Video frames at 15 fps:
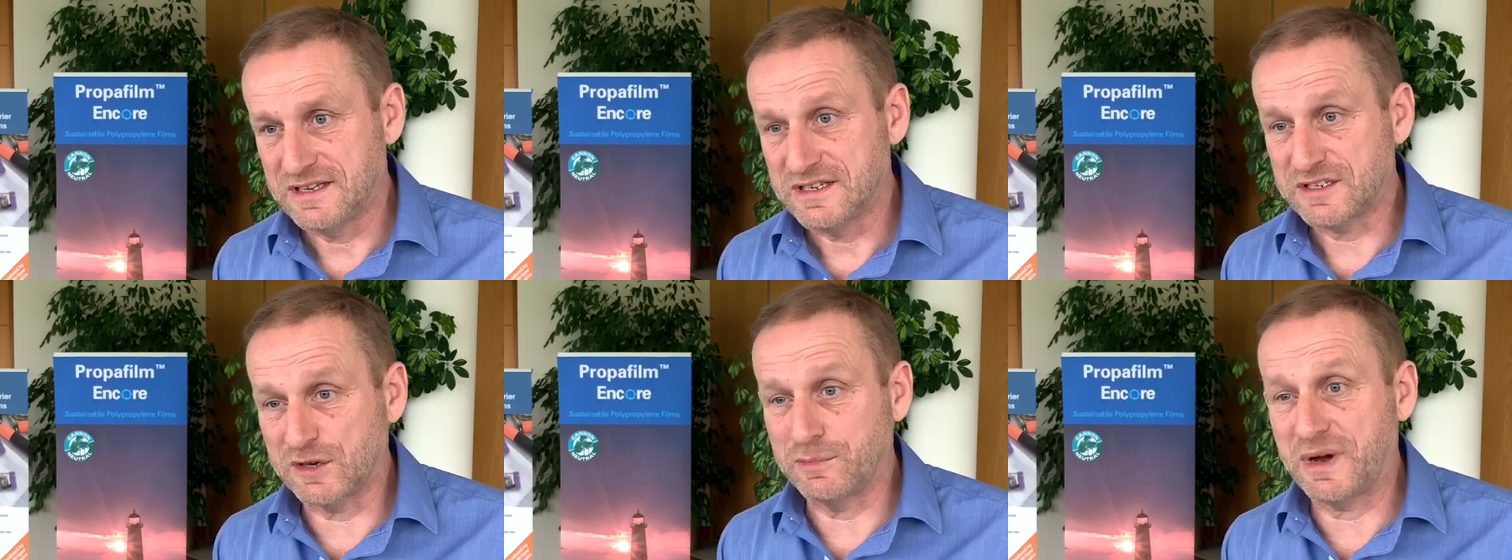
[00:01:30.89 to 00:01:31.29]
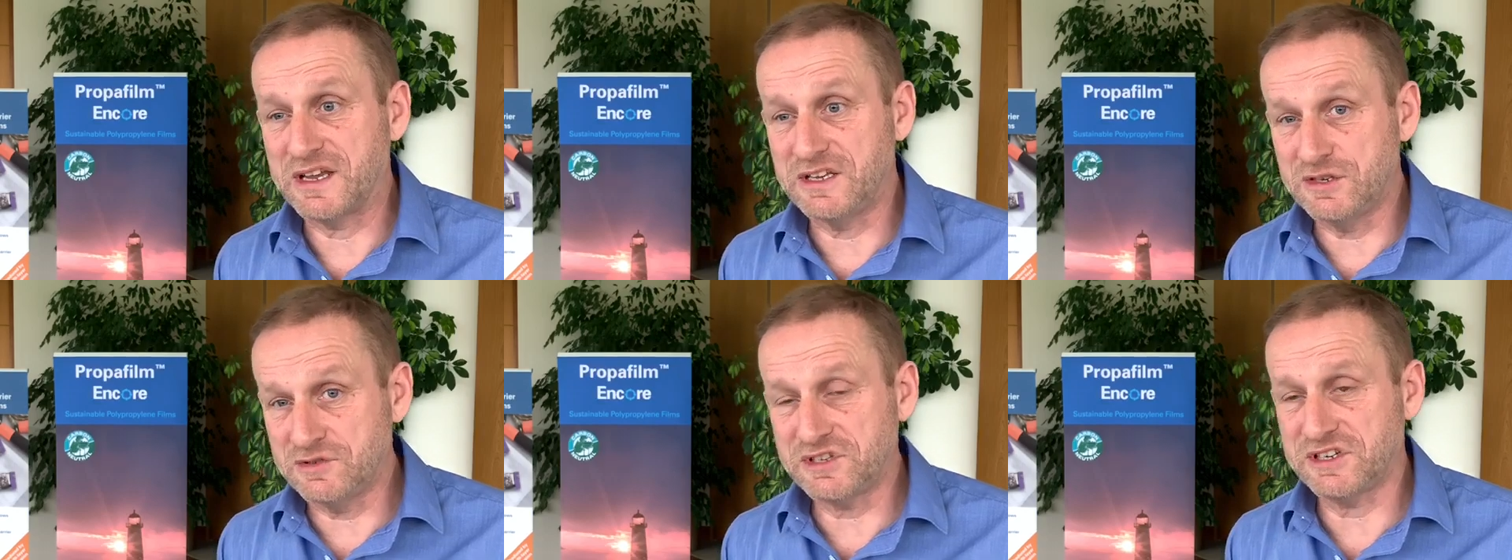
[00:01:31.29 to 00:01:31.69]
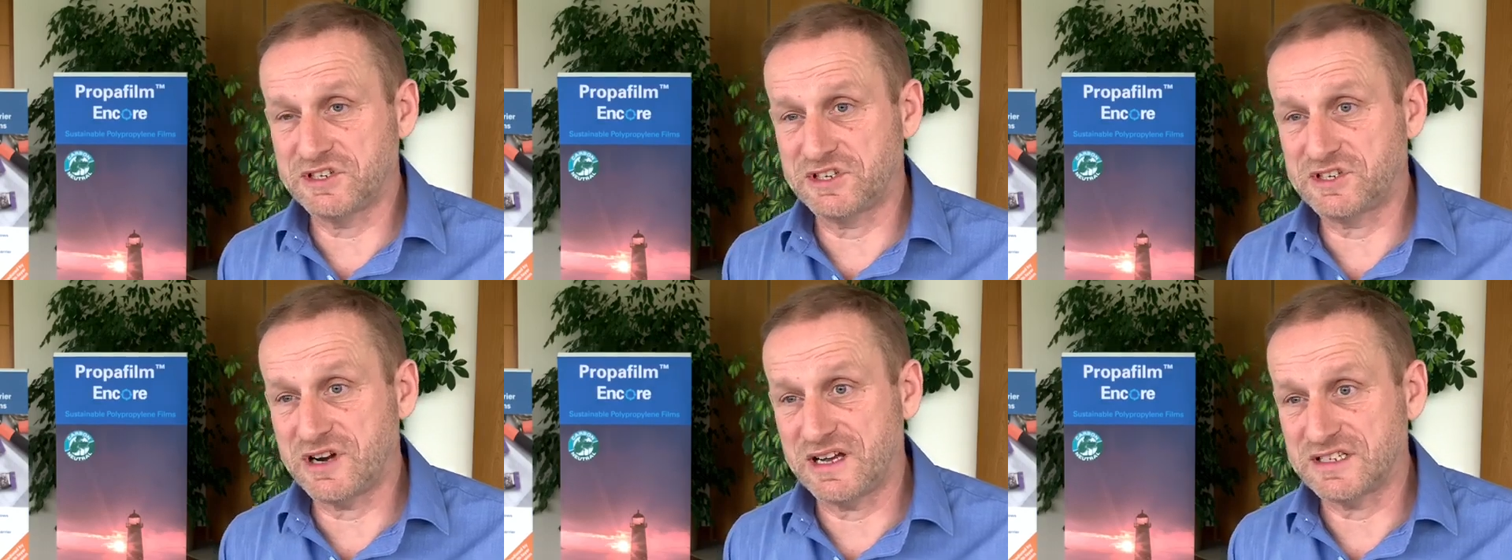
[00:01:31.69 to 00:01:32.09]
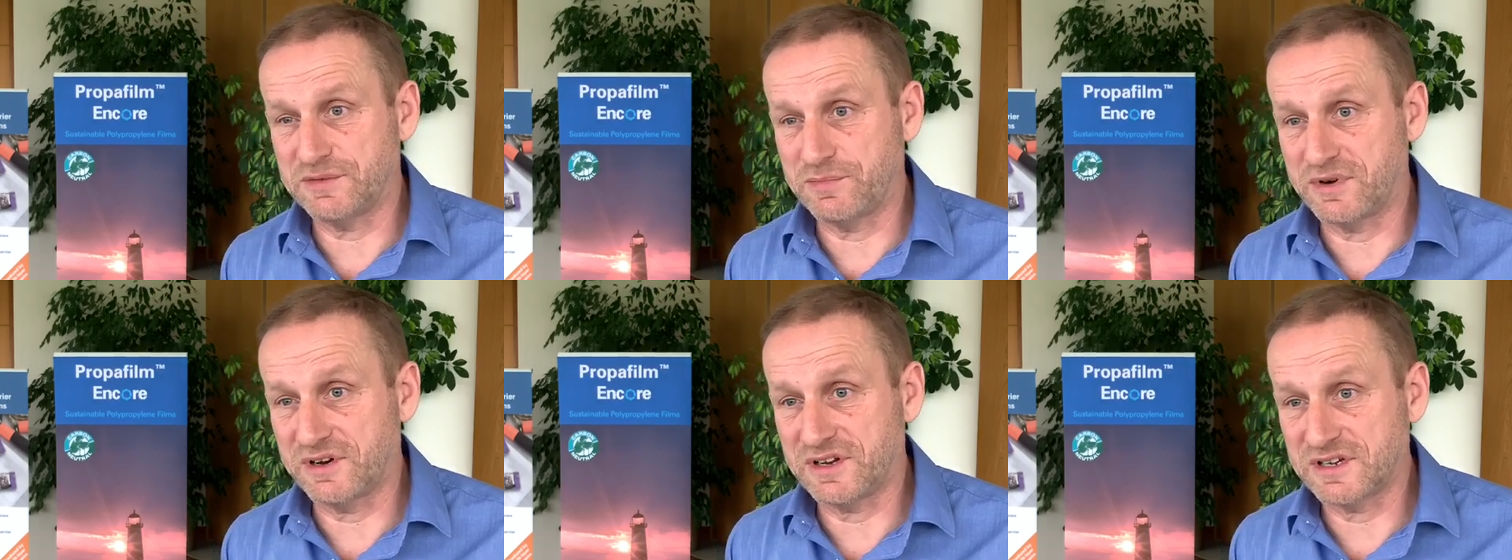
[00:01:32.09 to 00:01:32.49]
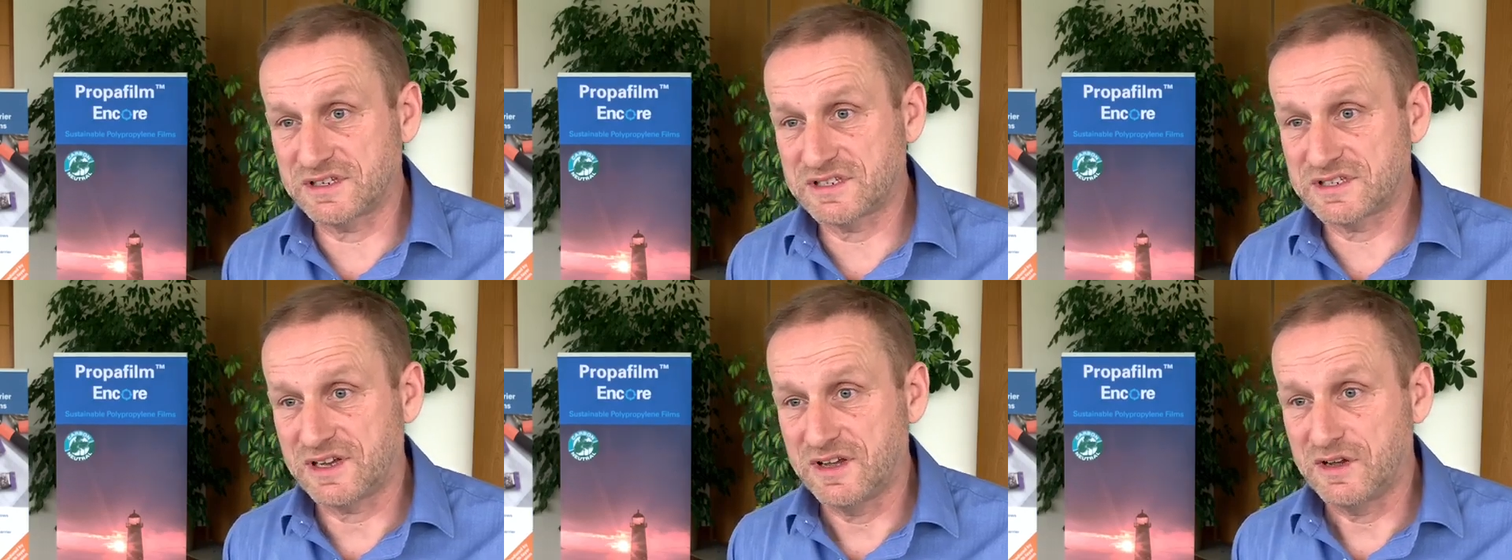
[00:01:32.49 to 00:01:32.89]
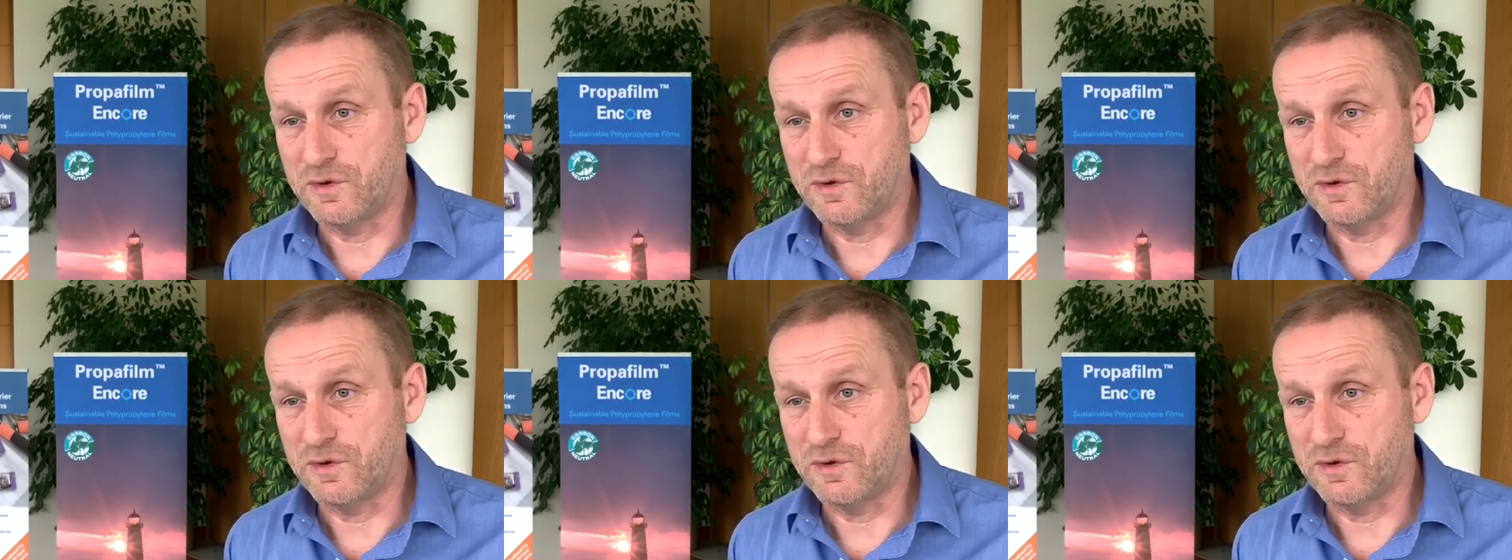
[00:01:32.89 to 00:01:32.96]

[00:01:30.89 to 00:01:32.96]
So by using Strata products,